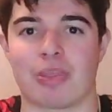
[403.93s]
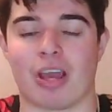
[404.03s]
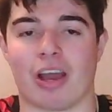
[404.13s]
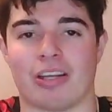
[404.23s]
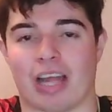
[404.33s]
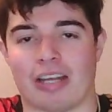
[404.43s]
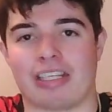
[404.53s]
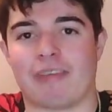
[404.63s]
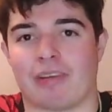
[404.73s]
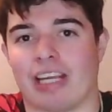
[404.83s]
and
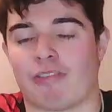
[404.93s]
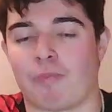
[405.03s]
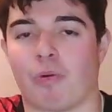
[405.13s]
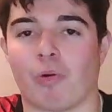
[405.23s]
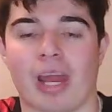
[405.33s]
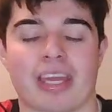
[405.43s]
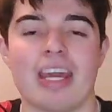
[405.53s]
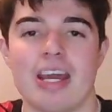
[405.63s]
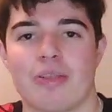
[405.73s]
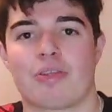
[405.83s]
even Liverpool. Like,
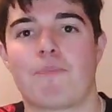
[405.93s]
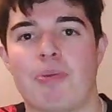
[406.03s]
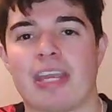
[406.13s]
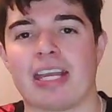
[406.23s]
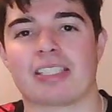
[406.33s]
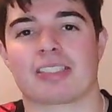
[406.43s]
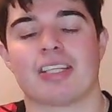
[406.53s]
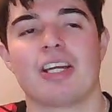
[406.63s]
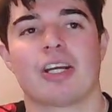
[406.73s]
the biggest